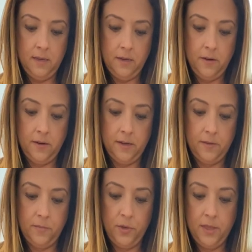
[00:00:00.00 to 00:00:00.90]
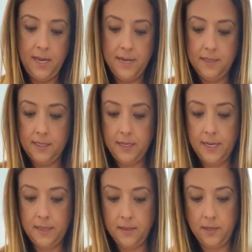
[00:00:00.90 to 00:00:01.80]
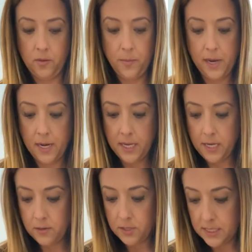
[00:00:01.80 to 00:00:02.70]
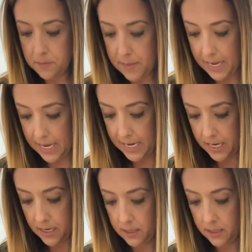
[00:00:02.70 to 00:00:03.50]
you're gonna put that inside the little pocket you just made.